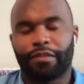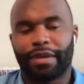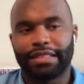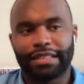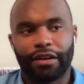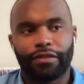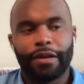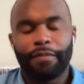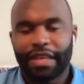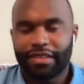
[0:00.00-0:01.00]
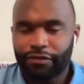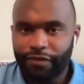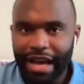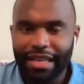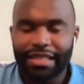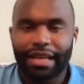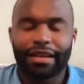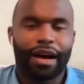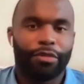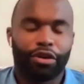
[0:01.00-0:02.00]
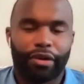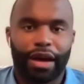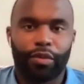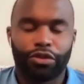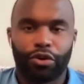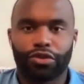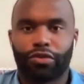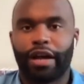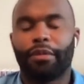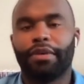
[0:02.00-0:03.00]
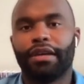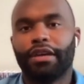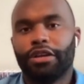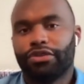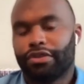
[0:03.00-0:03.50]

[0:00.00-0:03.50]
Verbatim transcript: of myself, and then finding that common ground with those around me so